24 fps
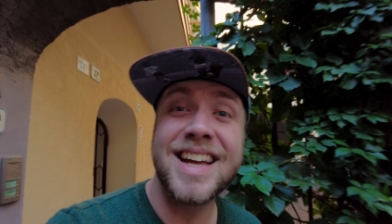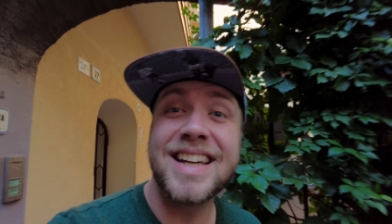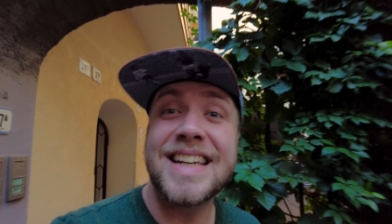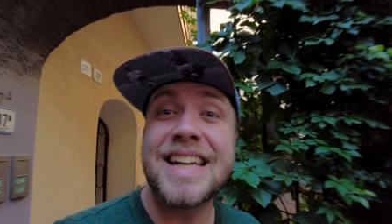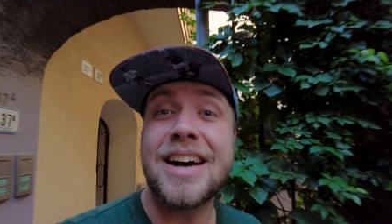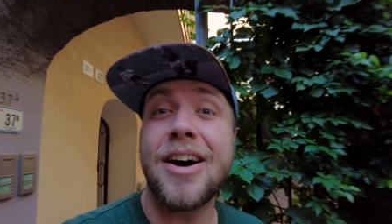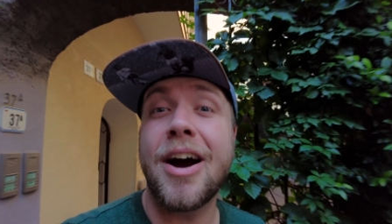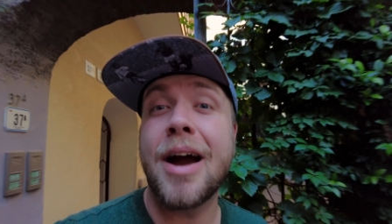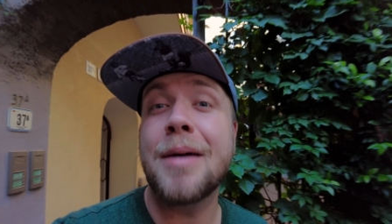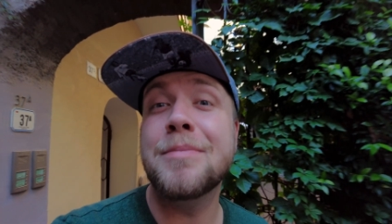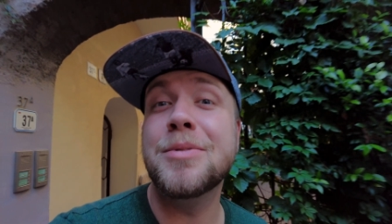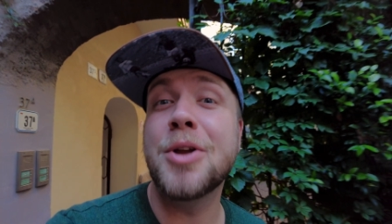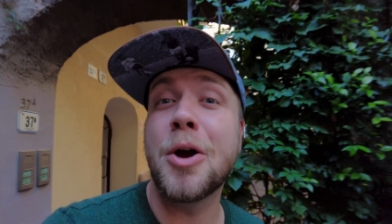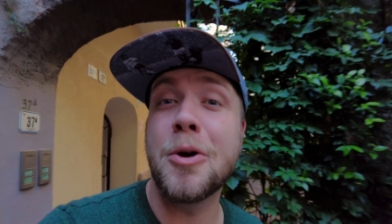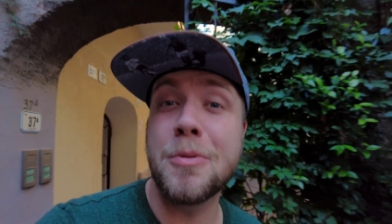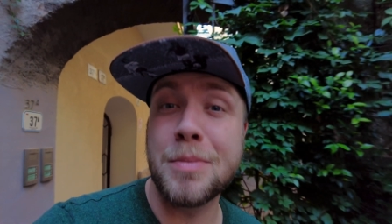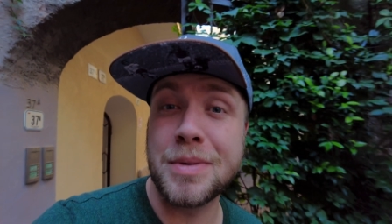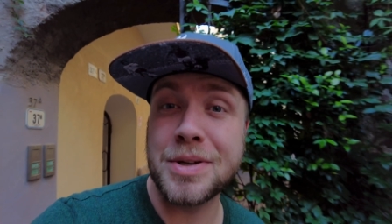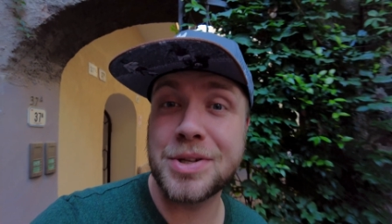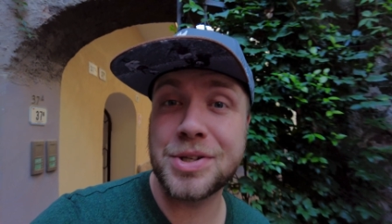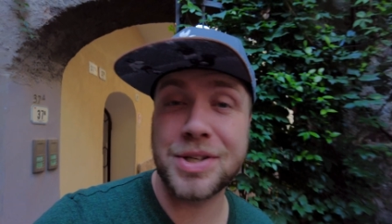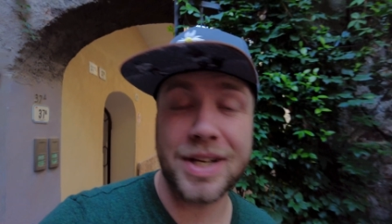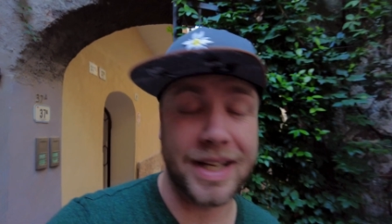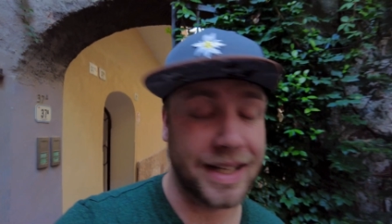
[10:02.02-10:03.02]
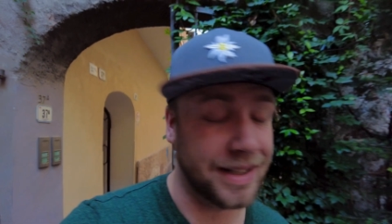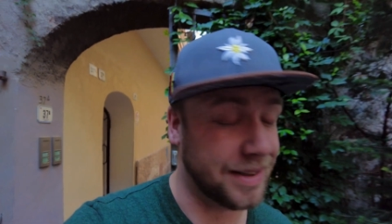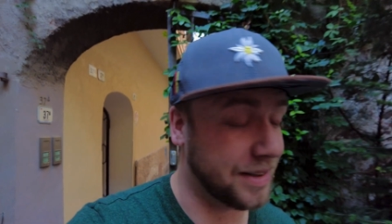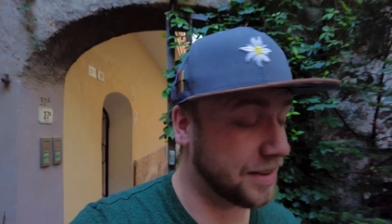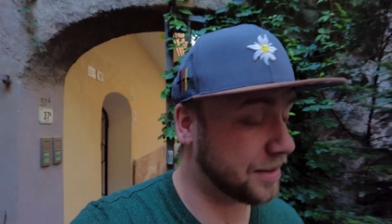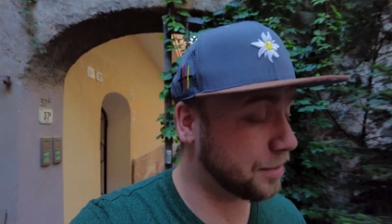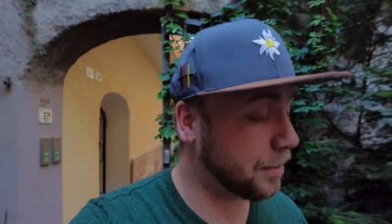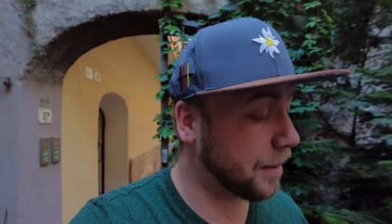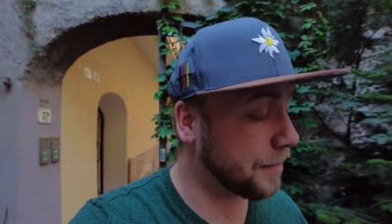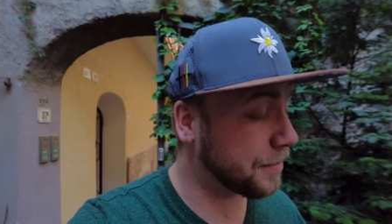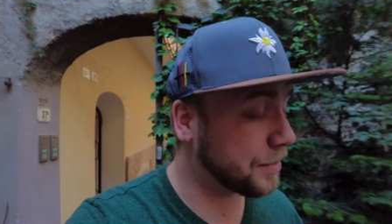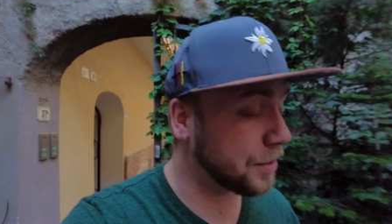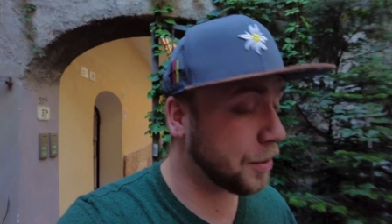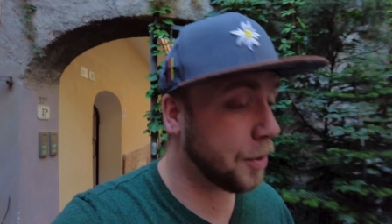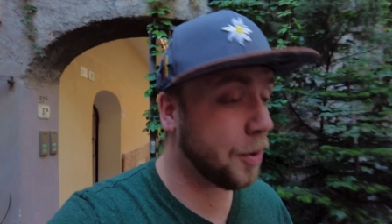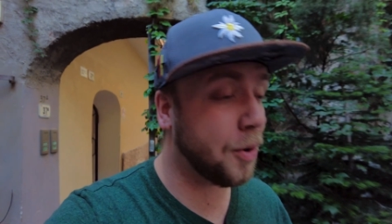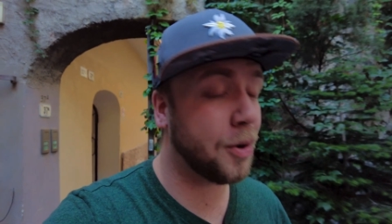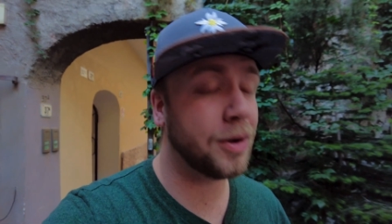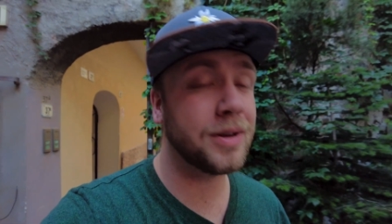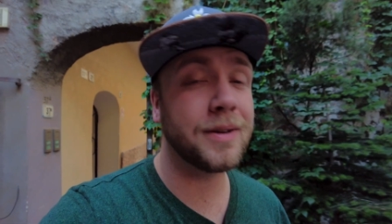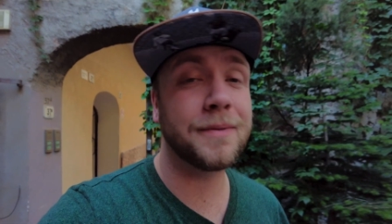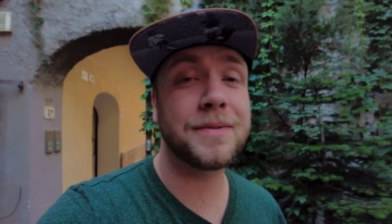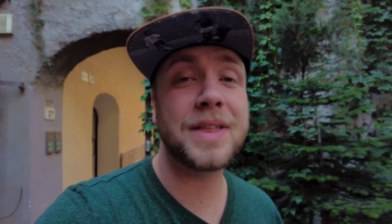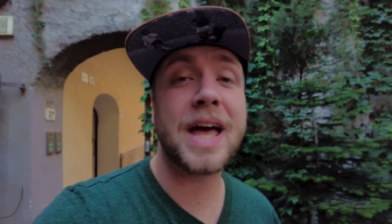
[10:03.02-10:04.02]
Now, I'm no machine, so after
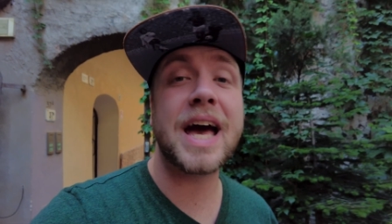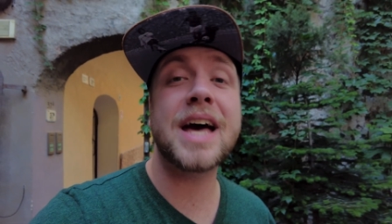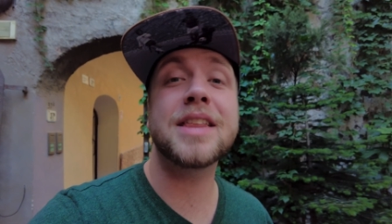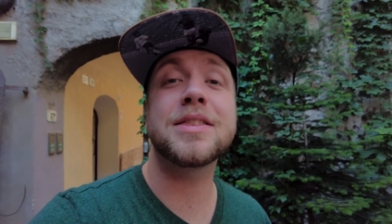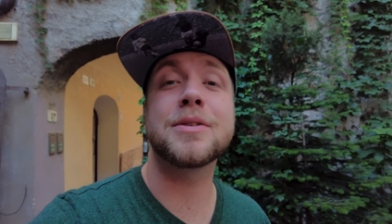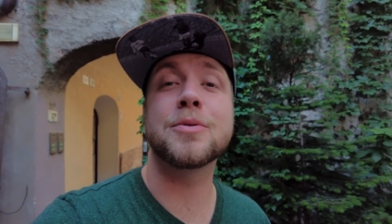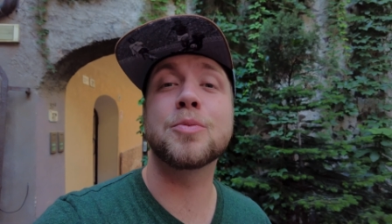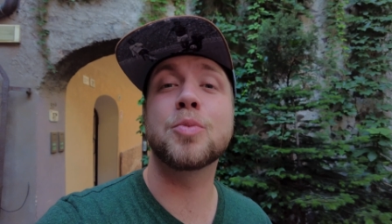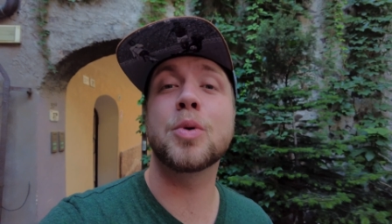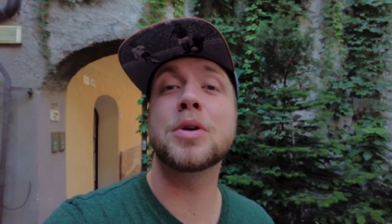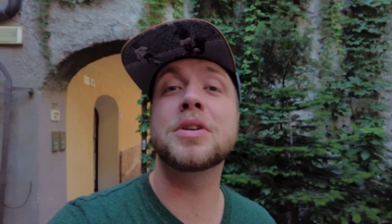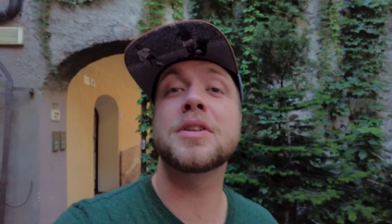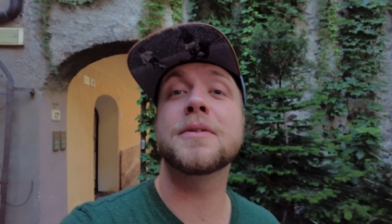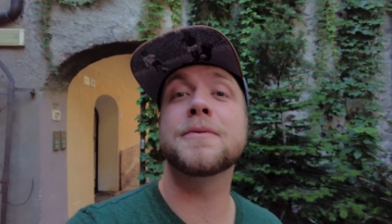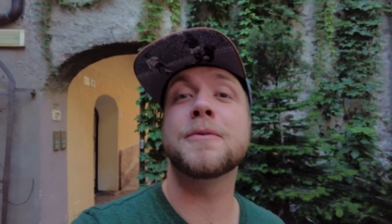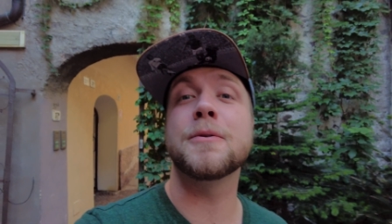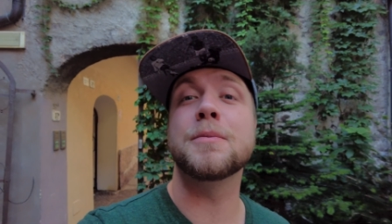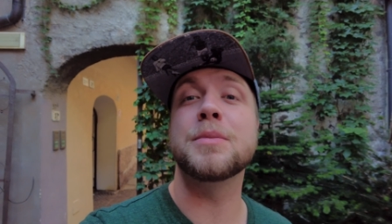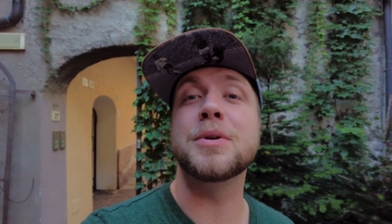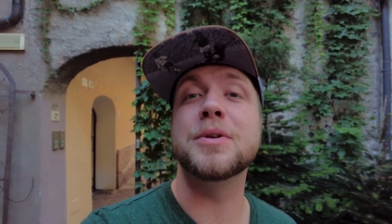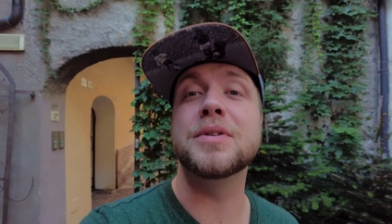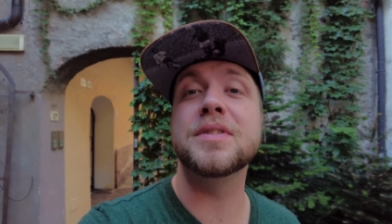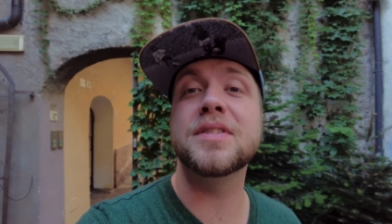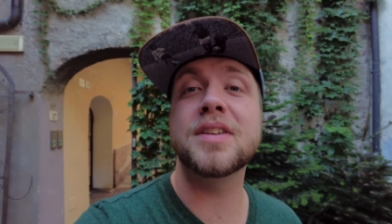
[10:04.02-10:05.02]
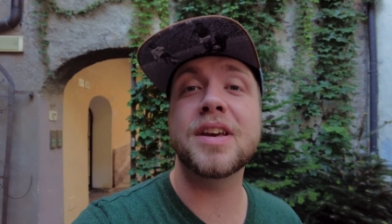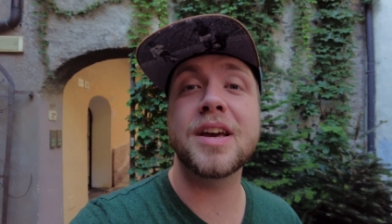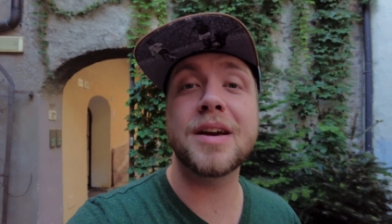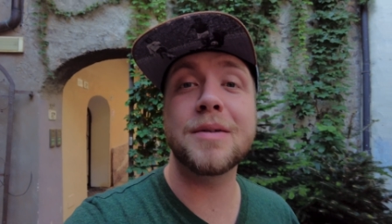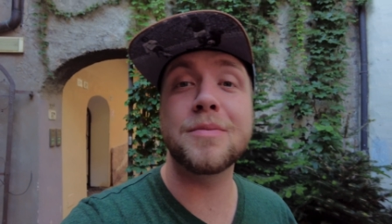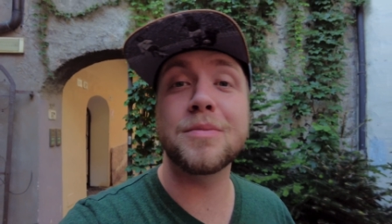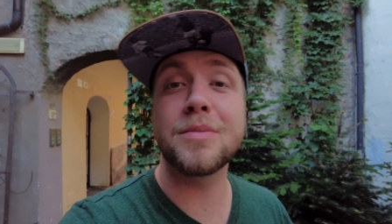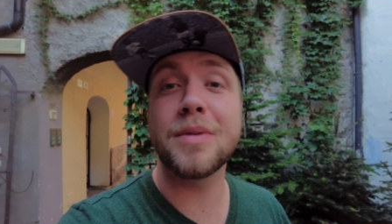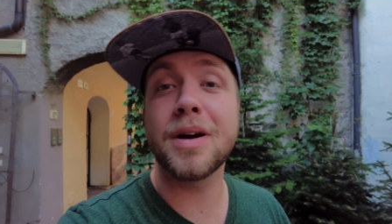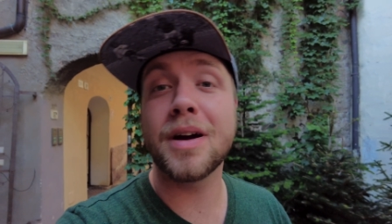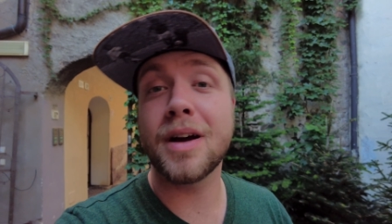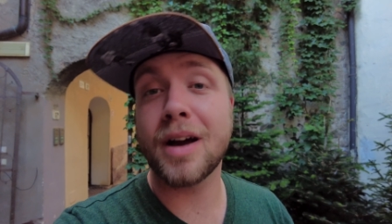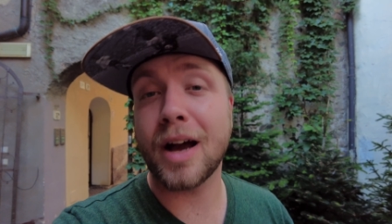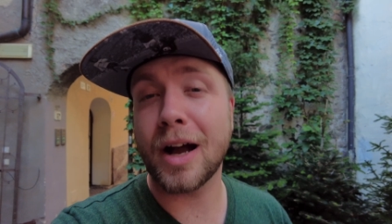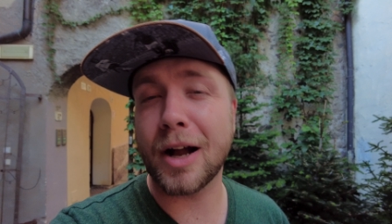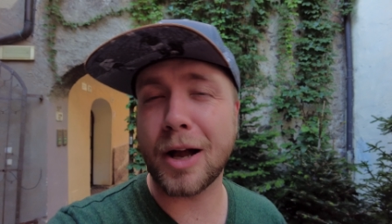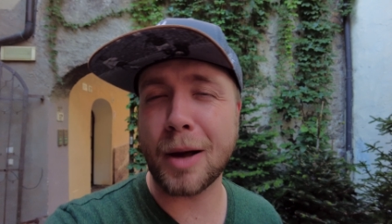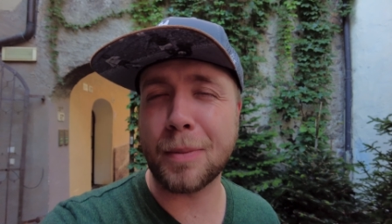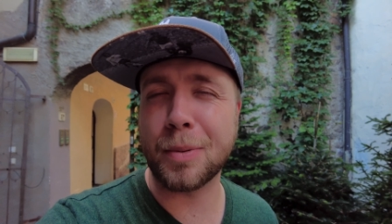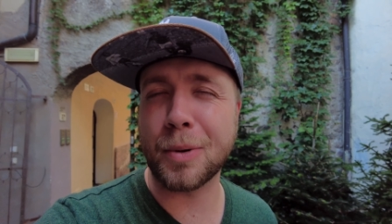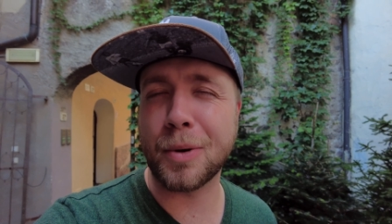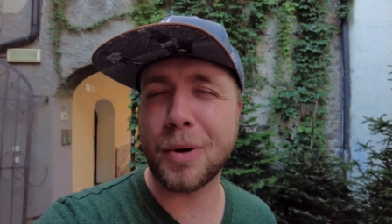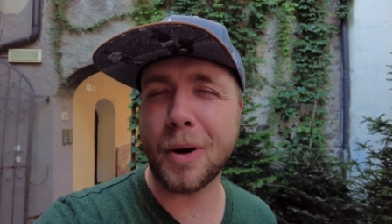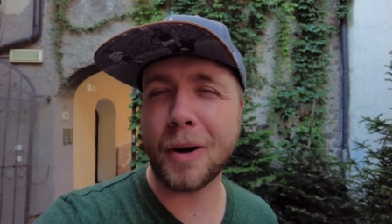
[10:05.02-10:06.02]
all of that, the wonderful museum, a
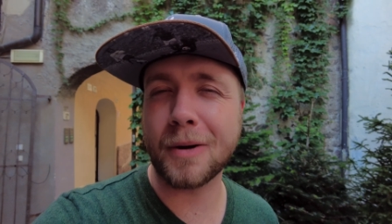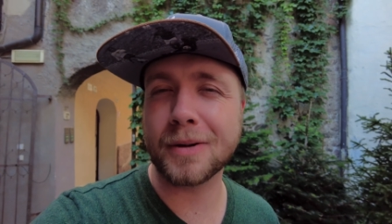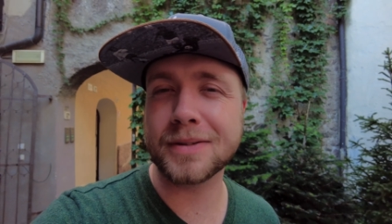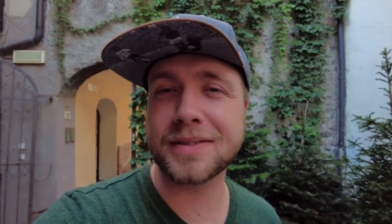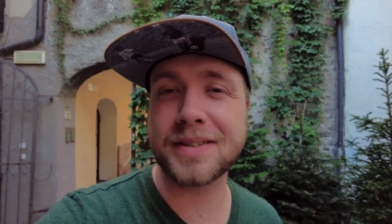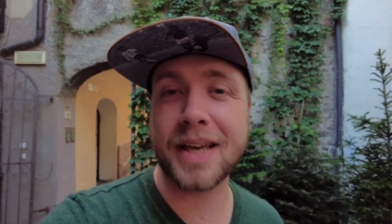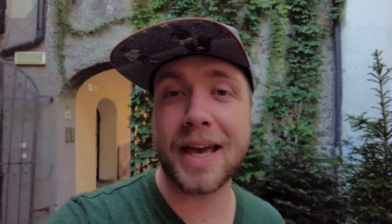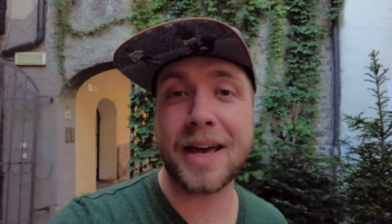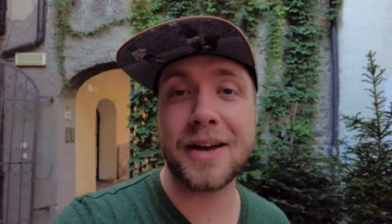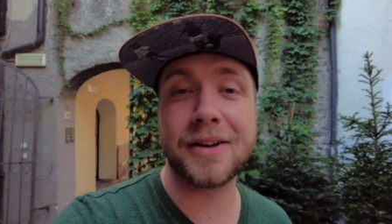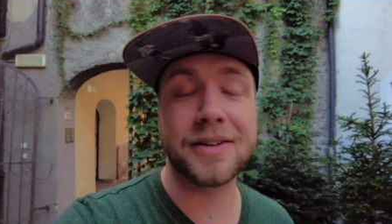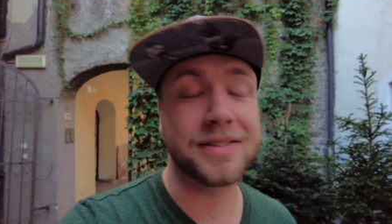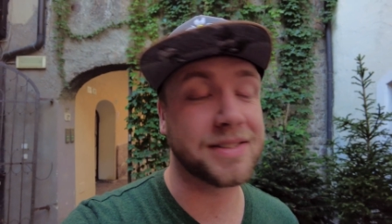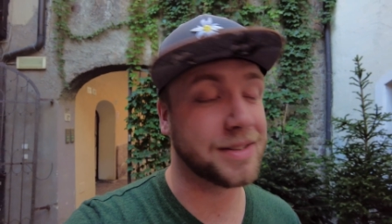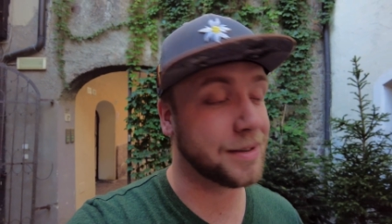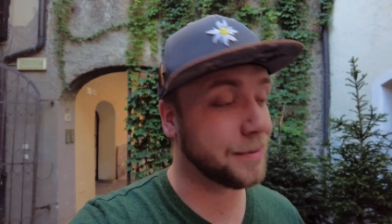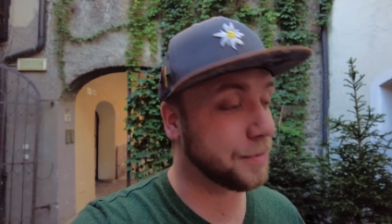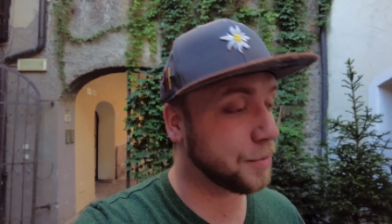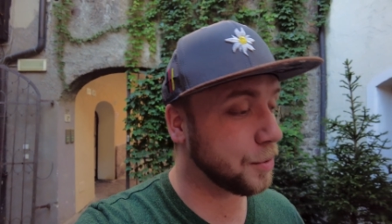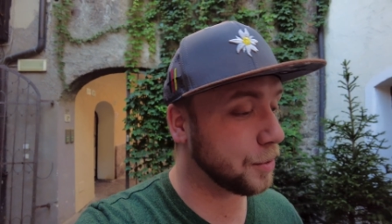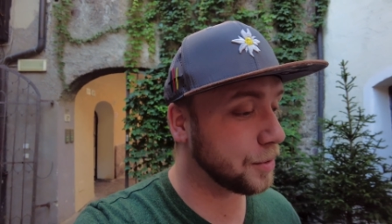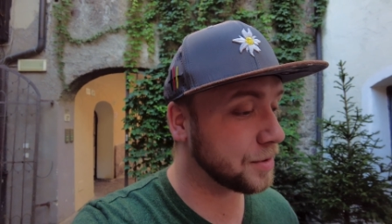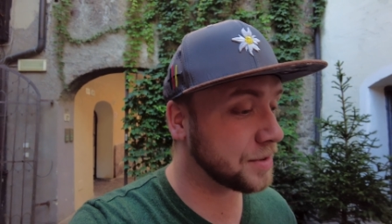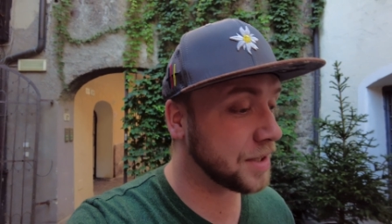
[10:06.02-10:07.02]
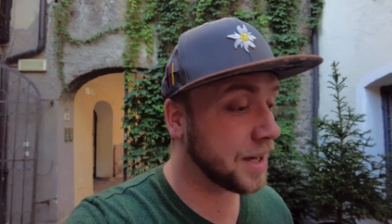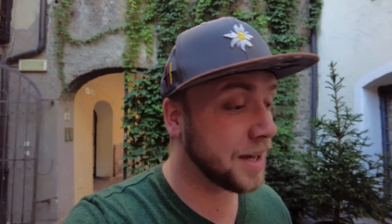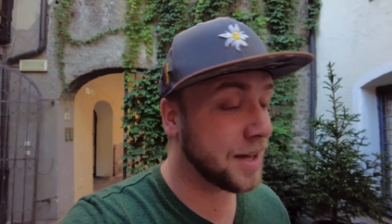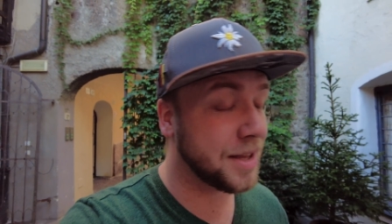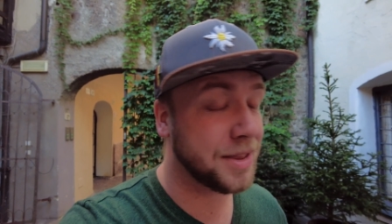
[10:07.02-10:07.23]
couple cocktails, and of course,